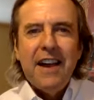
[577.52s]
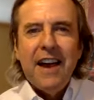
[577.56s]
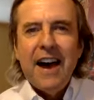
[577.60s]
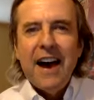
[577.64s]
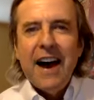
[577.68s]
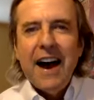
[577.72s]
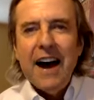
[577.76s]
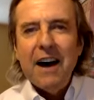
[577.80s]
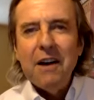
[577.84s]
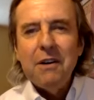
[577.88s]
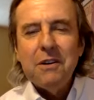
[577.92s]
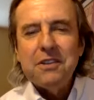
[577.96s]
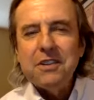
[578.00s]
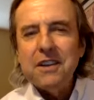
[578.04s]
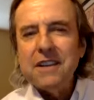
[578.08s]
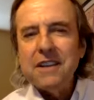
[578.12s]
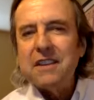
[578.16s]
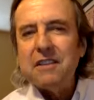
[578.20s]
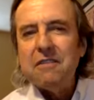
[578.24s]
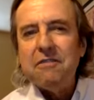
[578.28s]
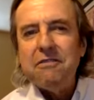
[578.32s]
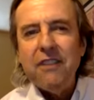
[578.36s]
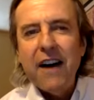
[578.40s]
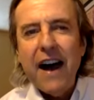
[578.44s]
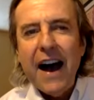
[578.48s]
I always thought
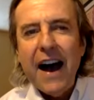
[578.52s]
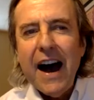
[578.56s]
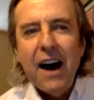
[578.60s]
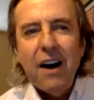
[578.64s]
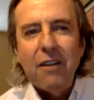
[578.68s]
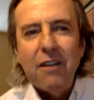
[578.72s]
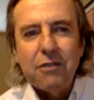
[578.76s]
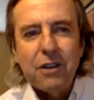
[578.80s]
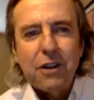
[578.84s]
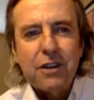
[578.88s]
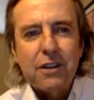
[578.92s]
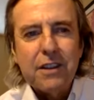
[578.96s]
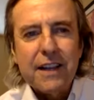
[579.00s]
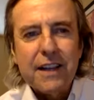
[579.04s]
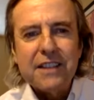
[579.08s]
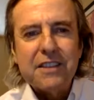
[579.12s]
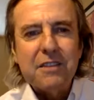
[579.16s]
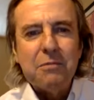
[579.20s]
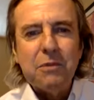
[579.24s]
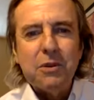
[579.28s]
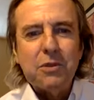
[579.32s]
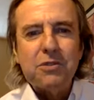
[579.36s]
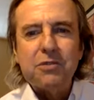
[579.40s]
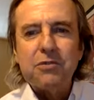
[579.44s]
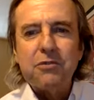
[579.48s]
the valve looked like the
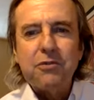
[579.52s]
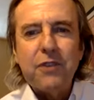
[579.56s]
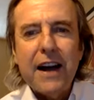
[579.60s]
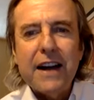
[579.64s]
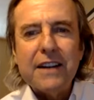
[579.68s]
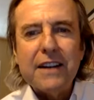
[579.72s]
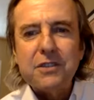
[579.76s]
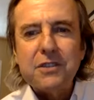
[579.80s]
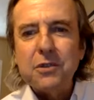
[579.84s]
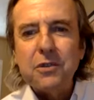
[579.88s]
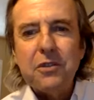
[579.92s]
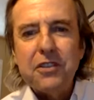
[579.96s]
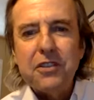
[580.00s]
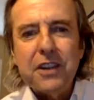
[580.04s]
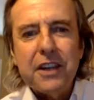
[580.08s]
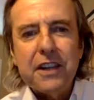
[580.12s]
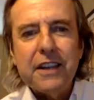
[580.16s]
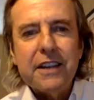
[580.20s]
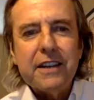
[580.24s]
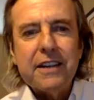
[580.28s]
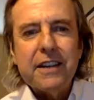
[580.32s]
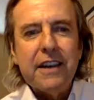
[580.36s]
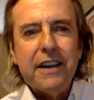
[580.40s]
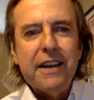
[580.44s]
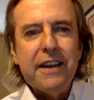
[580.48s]
most fragile
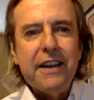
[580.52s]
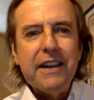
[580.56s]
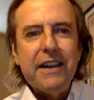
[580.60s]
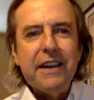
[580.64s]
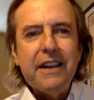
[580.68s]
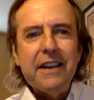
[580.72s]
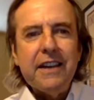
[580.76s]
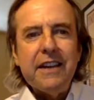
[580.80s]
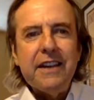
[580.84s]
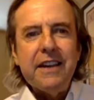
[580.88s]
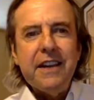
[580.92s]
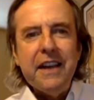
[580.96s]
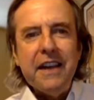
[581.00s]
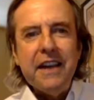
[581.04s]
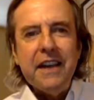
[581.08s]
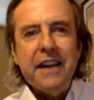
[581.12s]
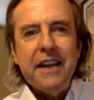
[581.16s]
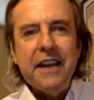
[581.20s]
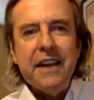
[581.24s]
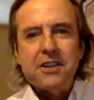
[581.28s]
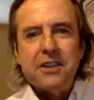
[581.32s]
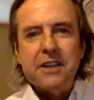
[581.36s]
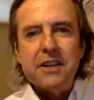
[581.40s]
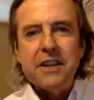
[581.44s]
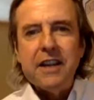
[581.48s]
thing in an
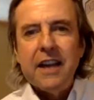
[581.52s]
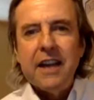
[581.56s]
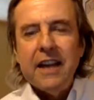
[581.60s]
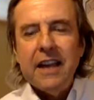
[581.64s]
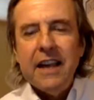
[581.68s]
engine.